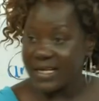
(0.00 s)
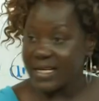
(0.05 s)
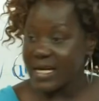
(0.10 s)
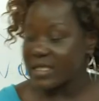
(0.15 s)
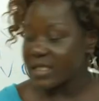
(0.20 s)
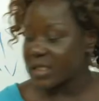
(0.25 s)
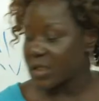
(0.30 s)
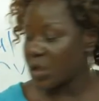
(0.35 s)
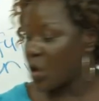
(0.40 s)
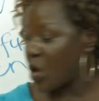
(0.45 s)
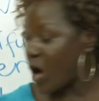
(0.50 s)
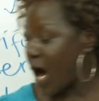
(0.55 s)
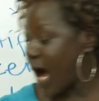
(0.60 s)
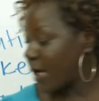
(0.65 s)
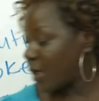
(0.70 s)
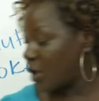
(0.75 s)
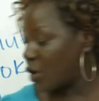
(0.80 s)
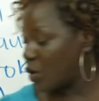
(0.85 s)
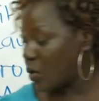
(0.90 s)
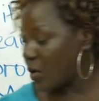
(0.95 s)
us go
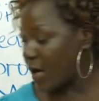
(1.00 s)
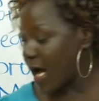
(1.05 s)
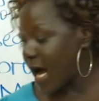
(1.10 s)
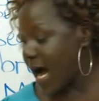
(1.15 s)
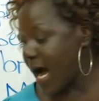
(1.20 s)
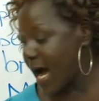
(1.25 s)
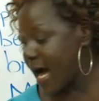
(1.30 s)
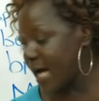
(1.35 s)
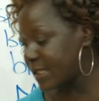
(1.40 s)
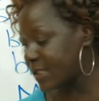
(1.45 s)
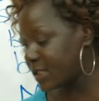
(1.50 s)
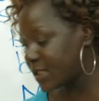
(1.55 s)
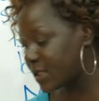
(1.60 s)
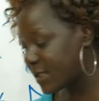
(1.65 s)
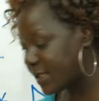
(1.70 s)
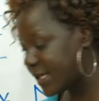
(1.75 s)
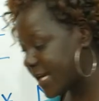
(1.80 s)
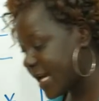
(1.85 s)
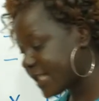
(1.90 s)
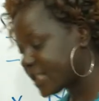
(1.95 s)
and look at
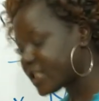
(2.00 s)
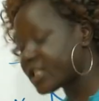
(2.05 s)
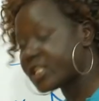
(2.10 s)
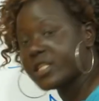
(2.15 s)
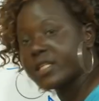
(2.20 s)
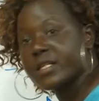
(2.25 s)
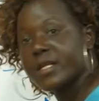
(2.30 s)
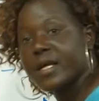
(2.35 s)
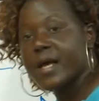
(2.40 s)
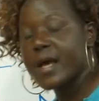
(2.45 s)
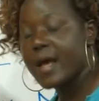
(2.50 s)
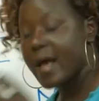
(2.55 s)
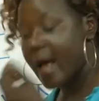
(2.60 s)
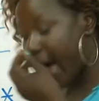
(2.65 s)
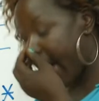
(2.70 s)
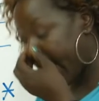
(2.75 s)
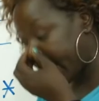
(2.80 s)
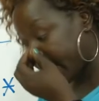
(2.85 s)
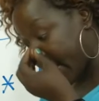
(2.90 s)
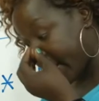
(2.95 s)
yet
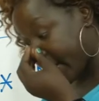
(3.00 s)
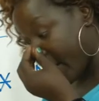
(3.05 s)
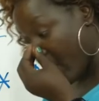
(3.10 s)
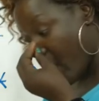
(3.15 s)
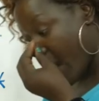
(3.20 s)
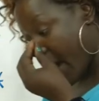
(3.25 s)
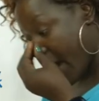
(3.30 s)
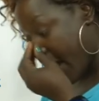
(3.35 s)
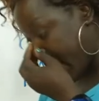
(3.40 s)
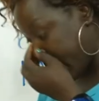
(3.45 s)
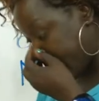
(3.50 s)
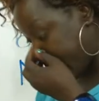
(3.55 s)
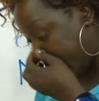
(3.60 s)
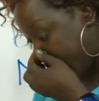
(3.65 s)
another word.